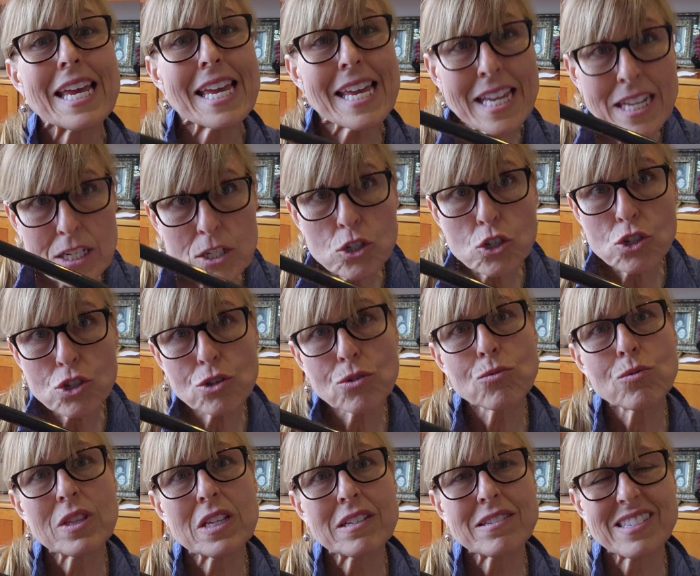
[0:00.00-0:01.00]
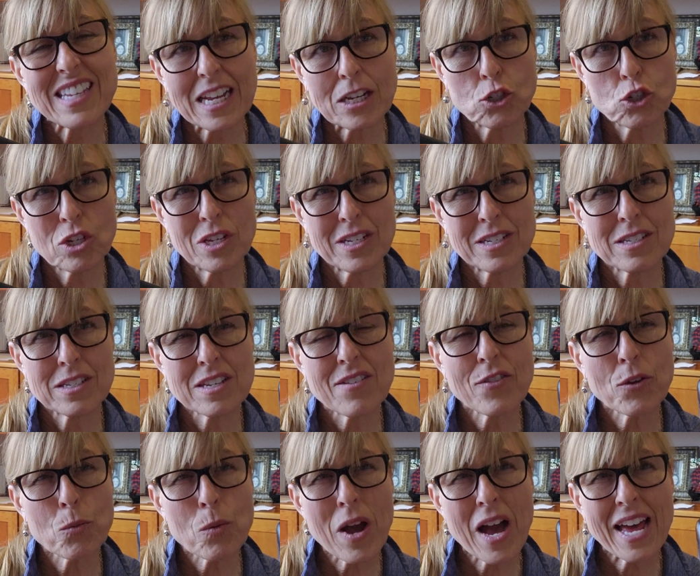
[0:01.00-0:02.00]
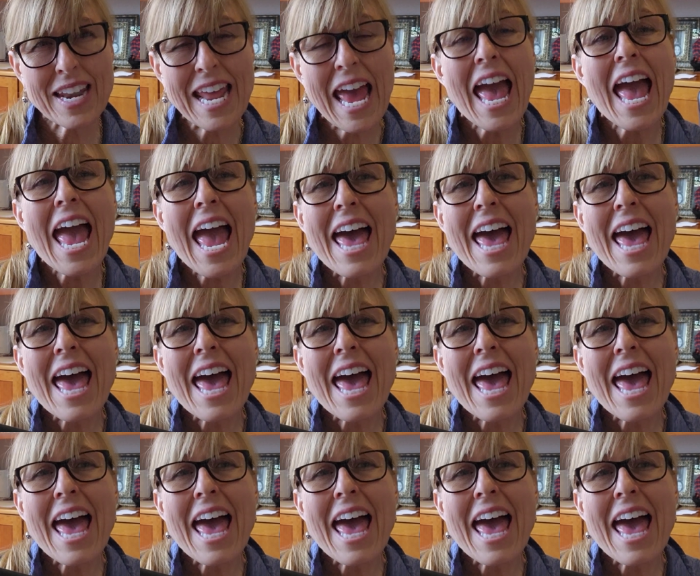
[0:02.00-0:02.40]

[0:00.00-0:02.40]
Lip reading: into the sections of the rod